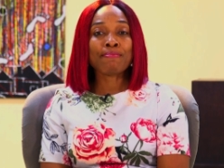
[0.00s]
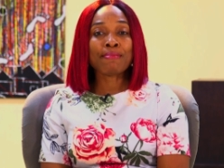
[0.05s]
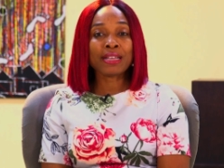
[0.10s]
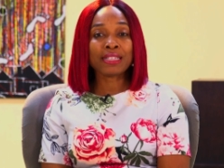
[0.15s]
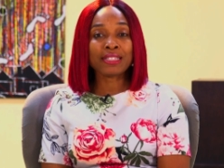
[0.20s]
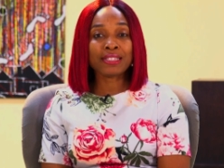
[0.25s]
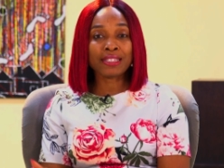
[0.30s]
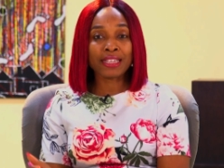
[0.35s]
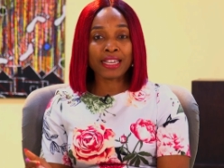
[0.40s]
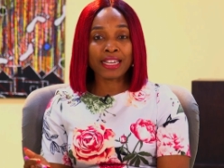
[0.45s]

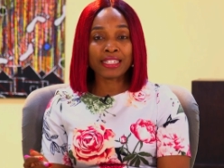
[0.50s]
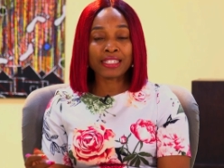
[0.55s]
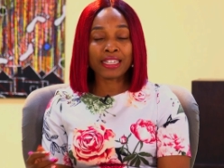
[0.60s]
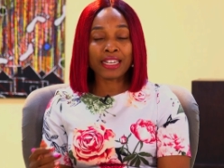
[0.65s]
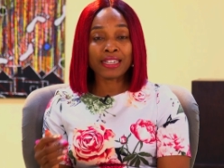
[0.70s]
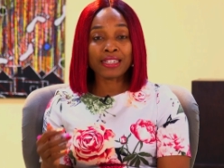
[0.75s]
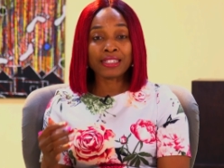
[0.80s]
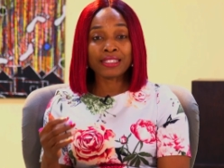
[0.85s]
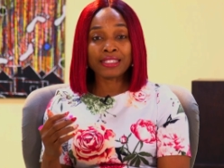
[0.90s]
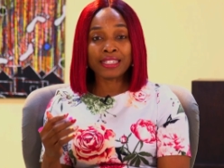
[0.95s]
message
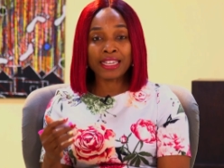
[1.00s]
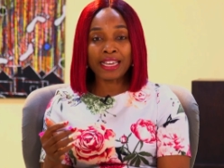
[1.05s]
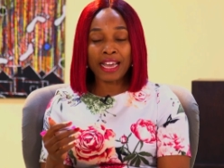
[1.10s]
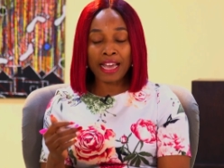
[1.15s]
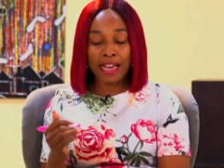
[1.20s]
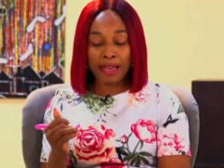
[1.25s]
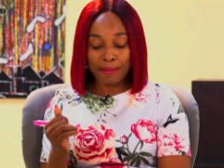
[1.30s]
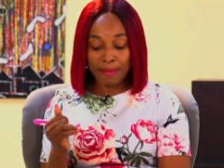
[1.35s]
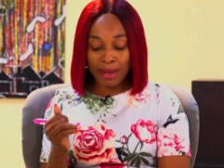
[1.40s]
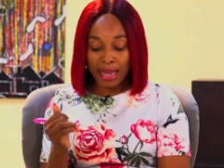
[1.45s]
in the
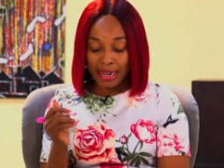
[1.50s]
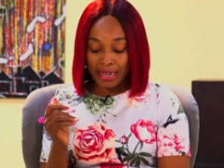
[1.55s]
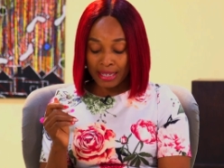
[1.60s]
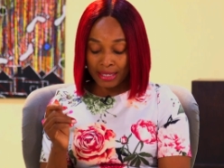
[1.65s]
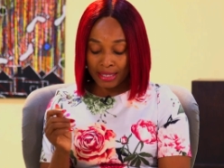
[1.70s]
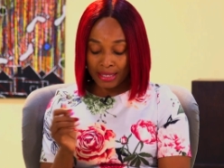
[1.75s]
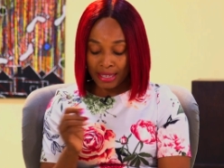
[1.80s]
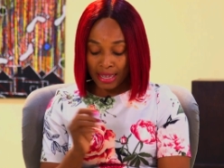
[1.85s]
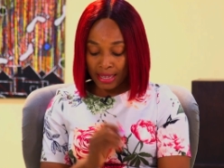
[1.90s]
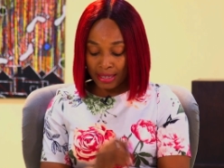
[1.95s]
DM and
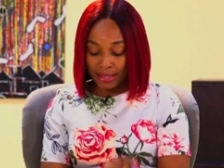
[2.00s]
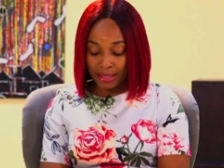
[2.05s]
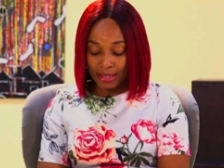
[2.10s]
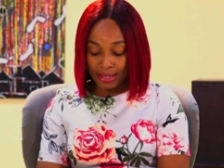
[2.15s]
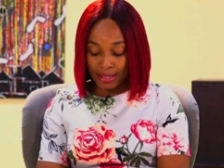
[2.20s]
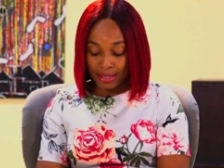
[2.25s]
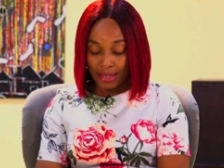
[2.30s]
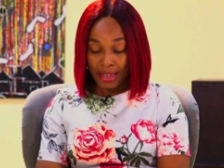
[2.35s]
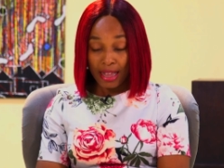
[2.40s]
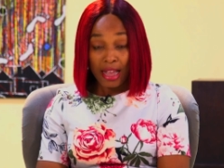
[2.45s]
it
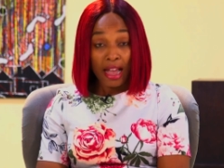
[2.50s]
says,